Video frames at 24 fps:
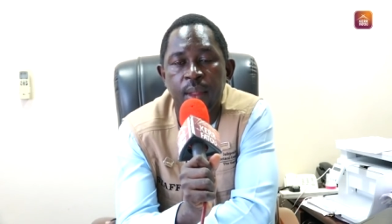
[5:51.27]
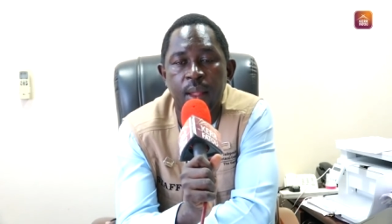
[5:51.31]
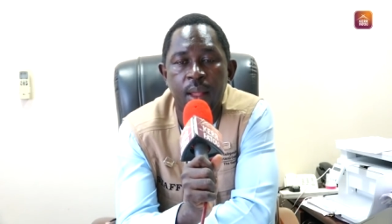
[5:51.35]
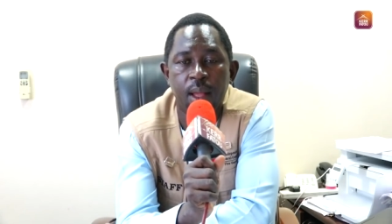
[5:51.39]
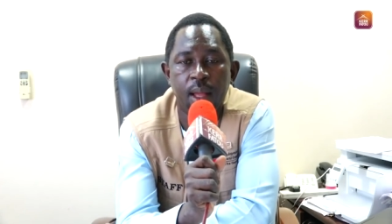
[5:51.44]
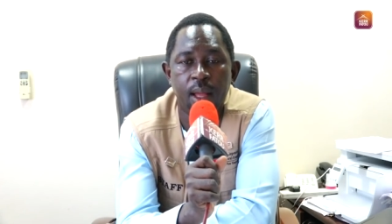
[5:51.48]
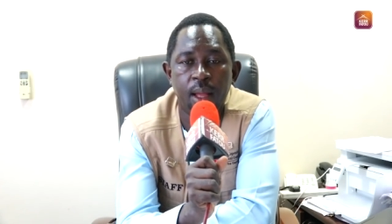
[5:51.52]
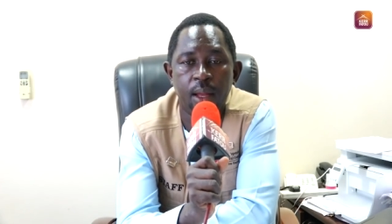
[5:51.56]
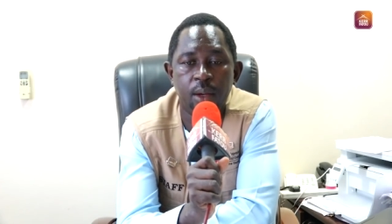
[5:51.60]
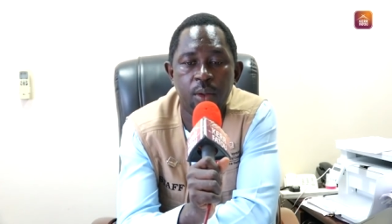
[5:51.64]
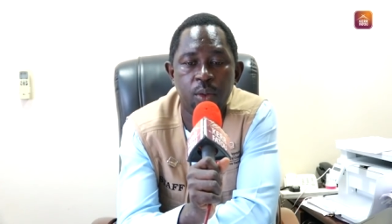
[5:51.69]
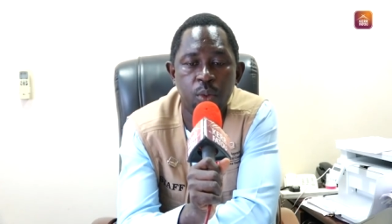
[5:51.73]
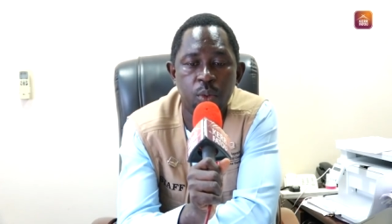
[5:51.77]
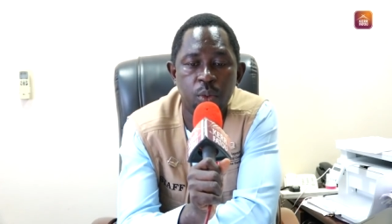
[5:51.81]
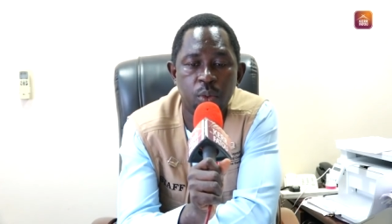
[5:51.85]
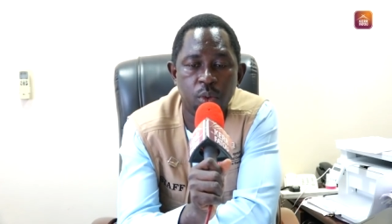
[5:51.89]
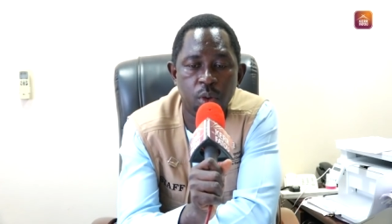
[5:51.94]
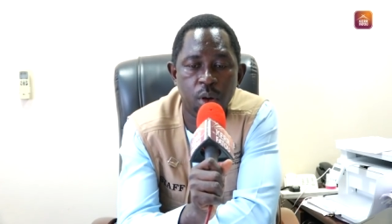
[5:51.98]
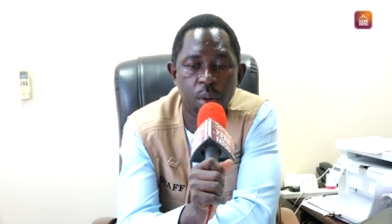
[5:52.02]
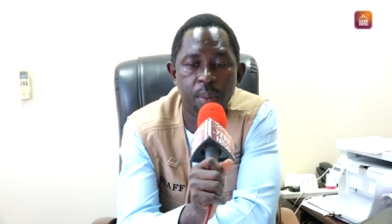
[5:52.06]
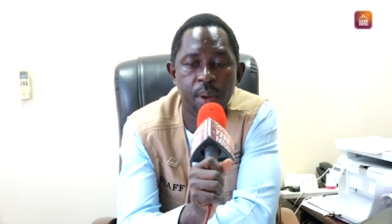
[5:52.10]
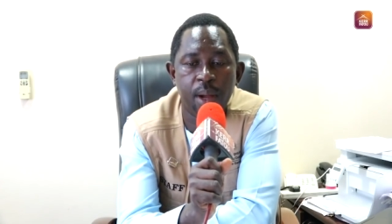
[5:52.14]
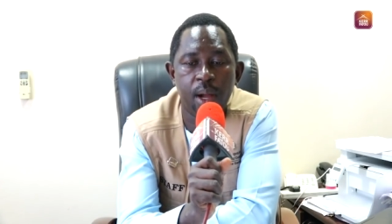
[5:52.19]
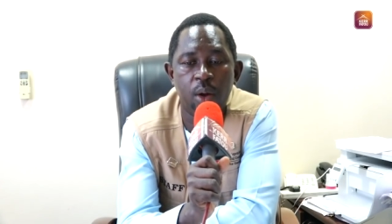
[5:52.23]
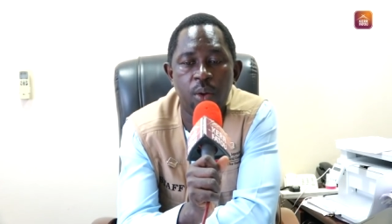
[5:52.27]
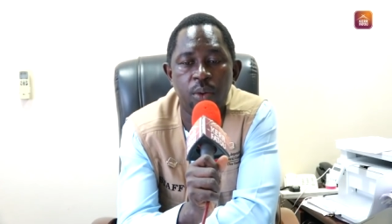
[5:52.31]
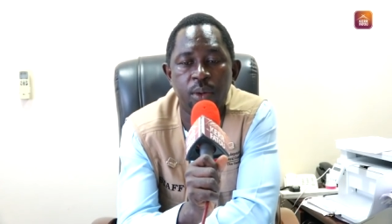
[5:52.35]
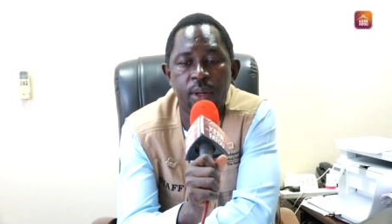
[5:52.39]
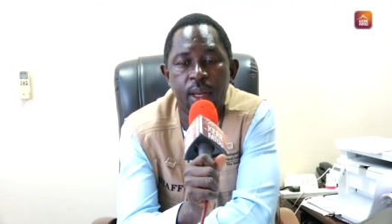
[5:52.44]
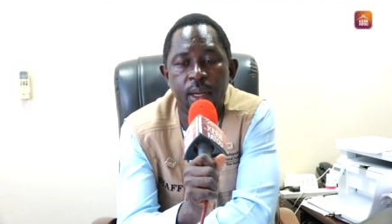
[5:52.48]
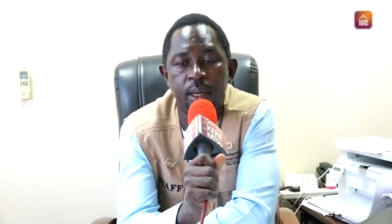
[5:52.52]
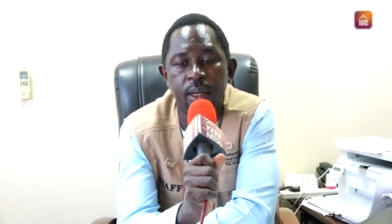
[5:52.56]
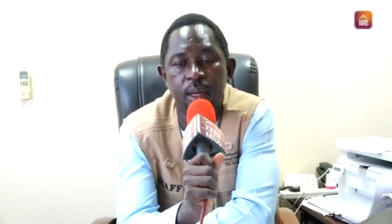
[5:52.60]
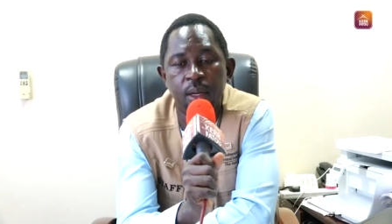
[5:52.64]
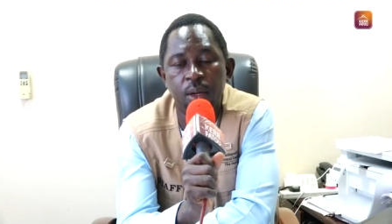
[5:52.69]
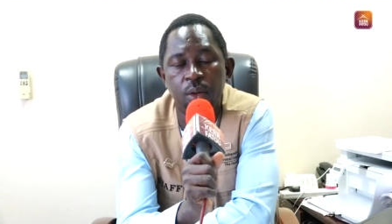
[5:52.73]
to come out
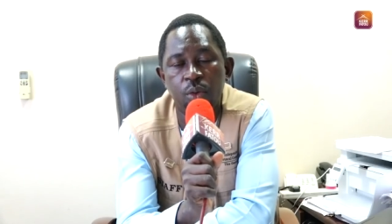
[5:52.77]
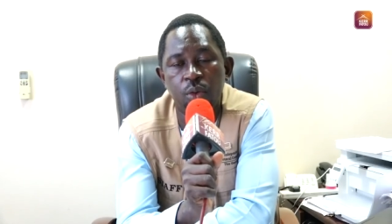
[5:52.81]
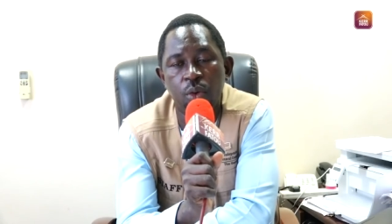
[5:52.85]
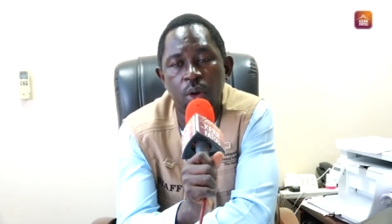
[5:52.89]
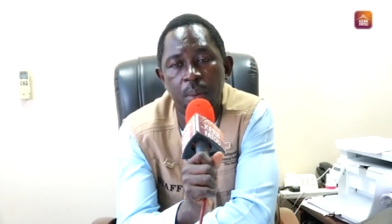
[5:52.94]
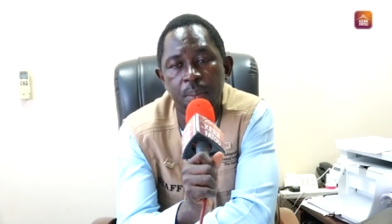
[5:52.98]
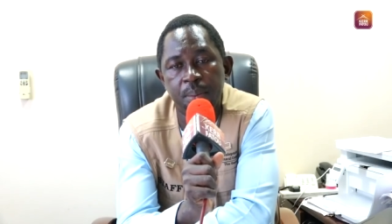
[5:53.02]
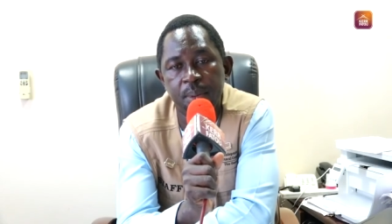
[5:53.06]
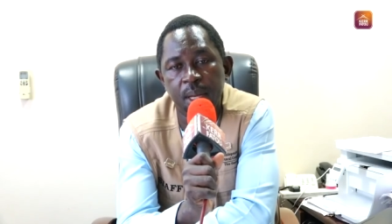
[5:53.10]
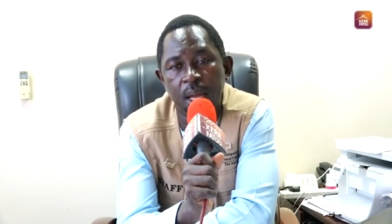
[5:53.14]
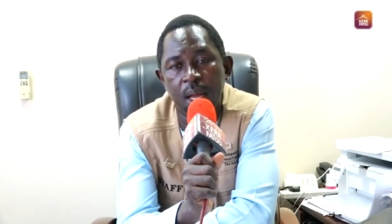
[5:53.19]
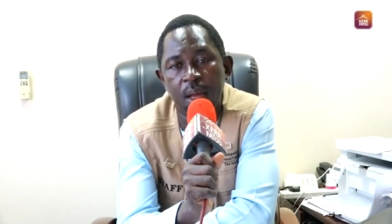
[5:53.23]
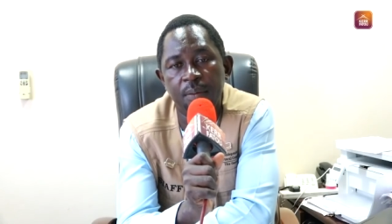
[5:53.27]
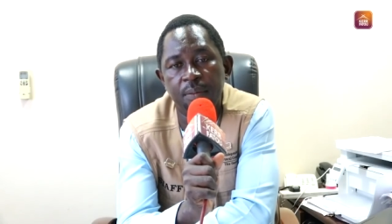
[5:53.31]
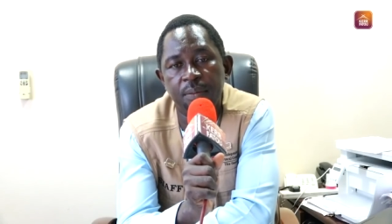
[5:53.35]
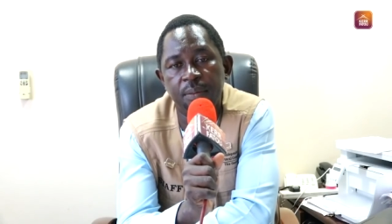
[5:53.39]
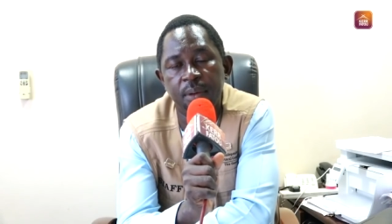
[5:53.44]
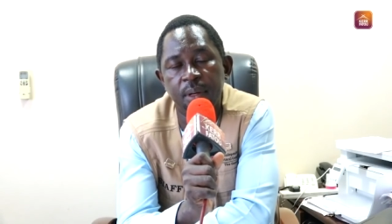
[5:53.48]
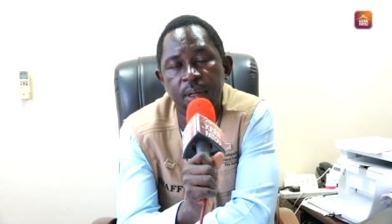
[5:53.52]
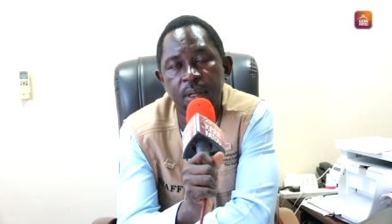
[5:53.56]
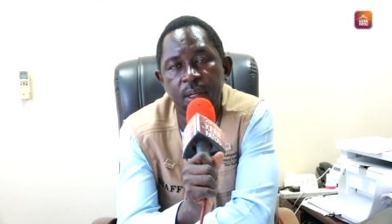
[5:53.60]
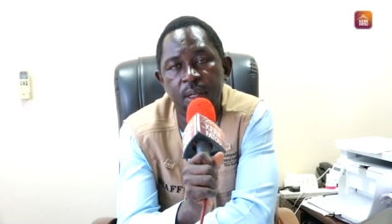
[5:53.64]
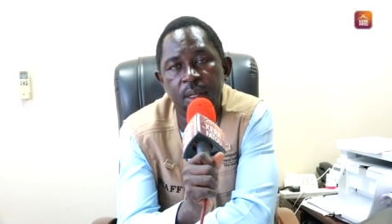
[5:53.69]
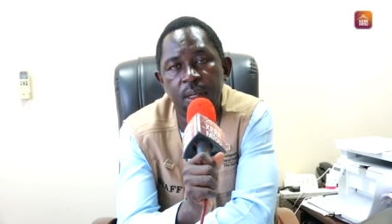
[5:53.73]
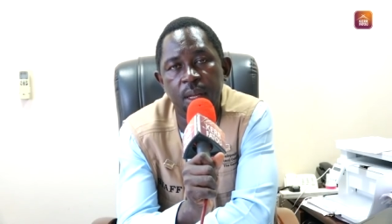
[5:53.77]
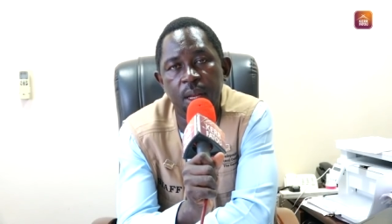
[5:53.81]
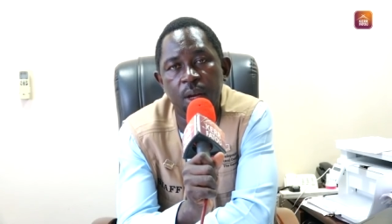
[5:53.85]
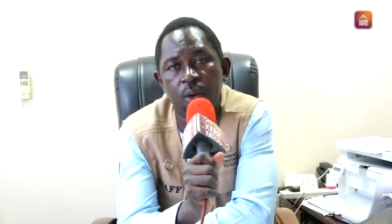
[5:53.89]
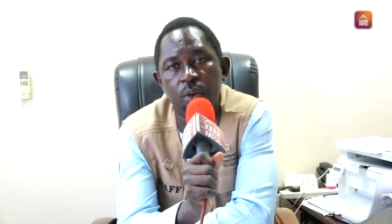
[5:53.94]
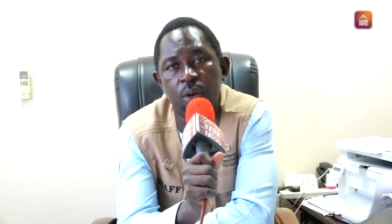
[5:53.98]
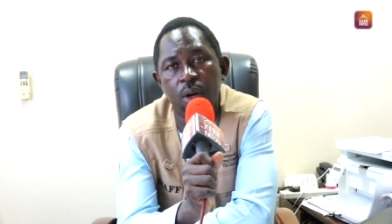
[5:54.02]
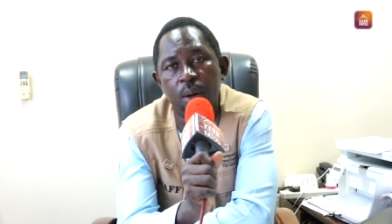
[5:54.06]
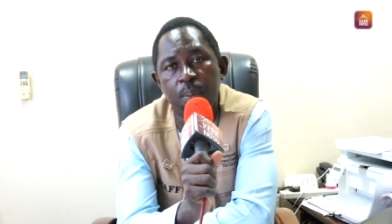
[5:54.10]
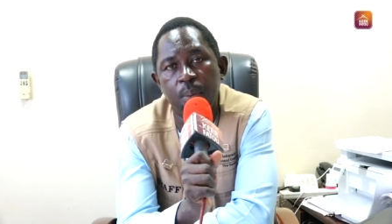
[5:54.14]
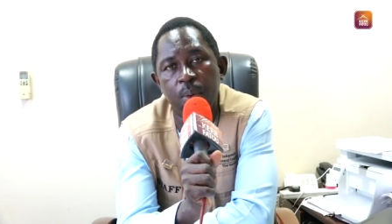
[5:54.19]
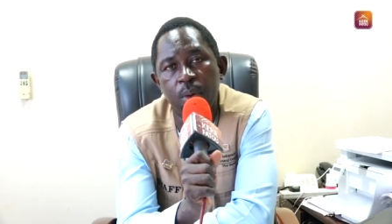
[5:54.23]
and then to observe the
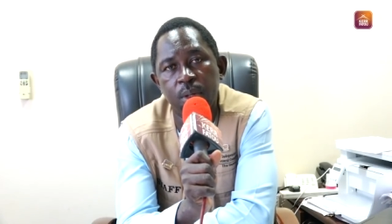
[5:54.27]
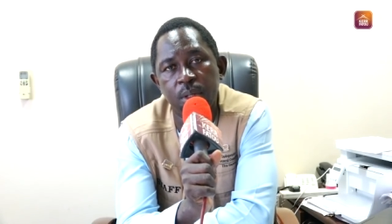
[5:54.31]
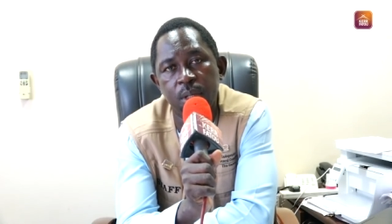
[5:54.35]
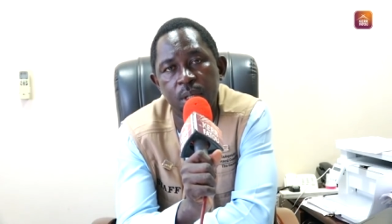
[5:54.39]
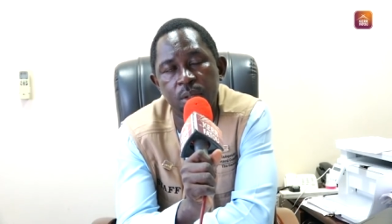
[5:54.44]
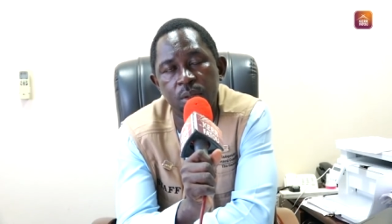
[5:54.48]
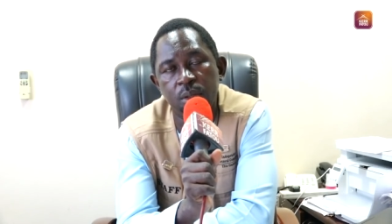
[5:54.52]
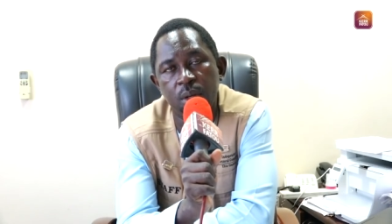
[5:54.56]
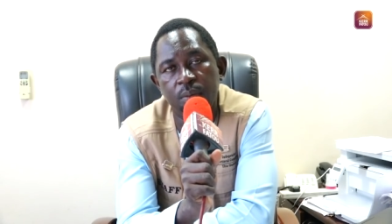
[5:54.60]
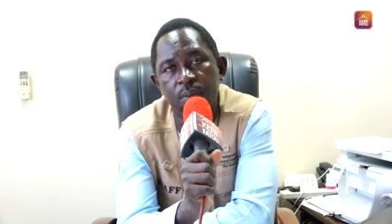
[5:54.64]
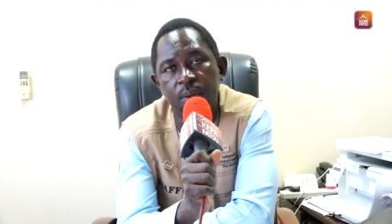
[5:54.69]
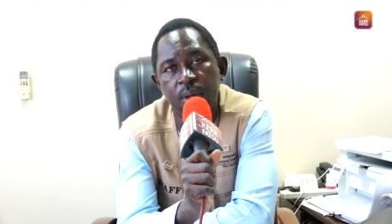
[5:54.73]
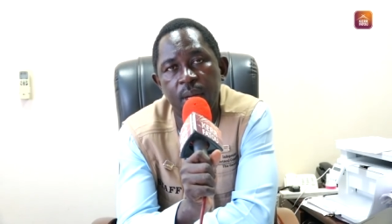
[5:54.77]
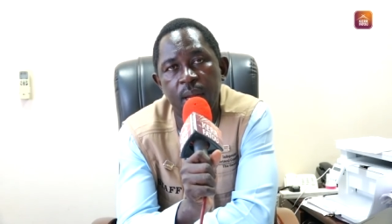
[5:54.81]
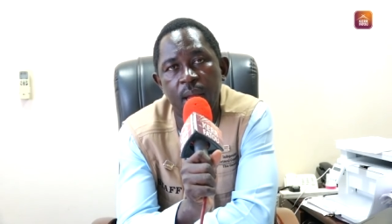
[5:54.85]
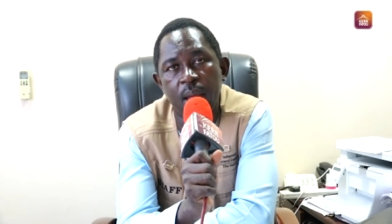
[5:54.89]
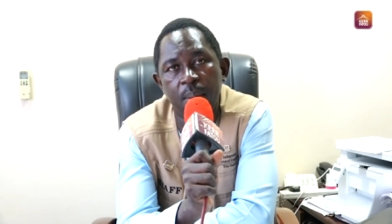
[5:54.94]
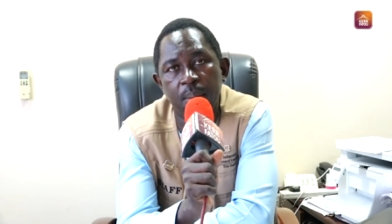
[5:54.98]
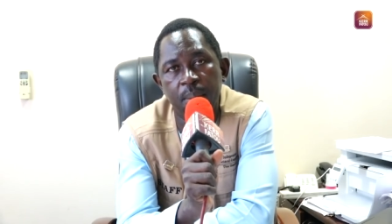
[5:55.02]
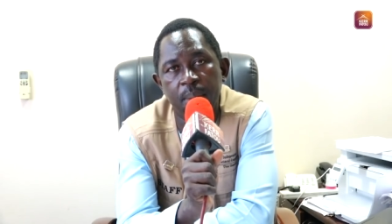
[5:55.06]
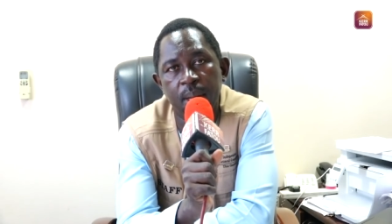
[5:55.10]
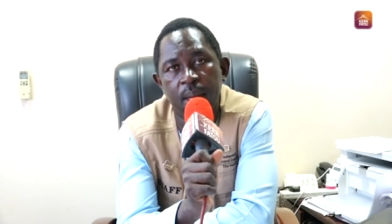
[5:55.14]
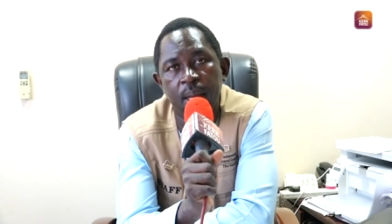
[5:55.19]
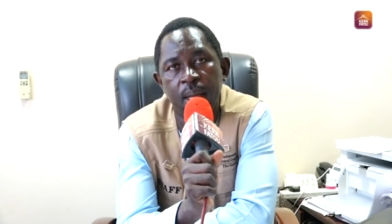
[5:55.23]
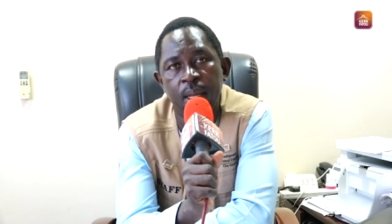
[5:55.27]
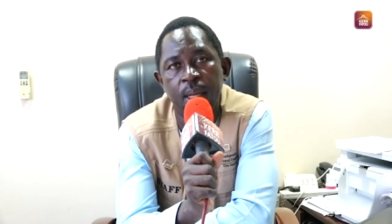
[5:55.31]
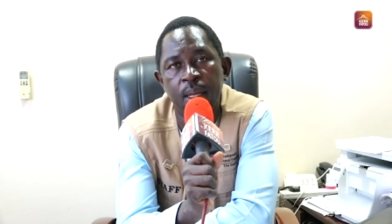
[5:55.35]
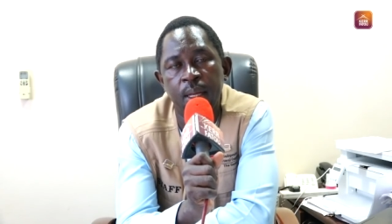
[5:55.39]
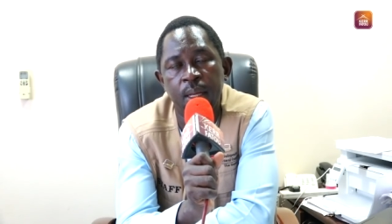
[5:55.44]
electoral process of the Gambia.